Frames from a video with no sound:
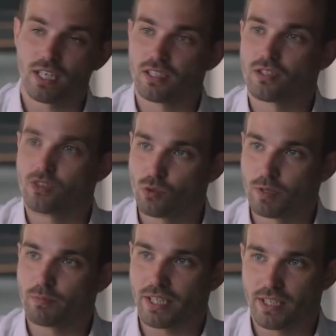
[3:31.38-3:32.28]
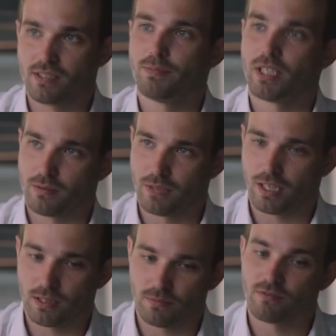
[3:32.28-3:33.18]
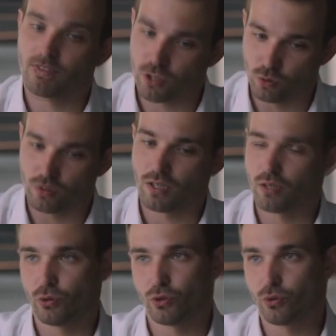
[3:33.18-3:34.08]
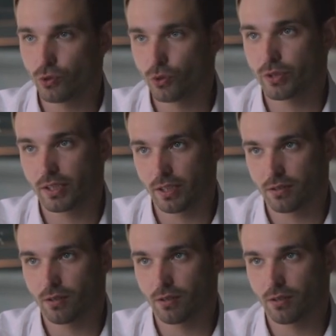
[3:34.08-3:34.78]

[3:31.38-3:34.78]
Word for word: You want to be in an environment where your values win.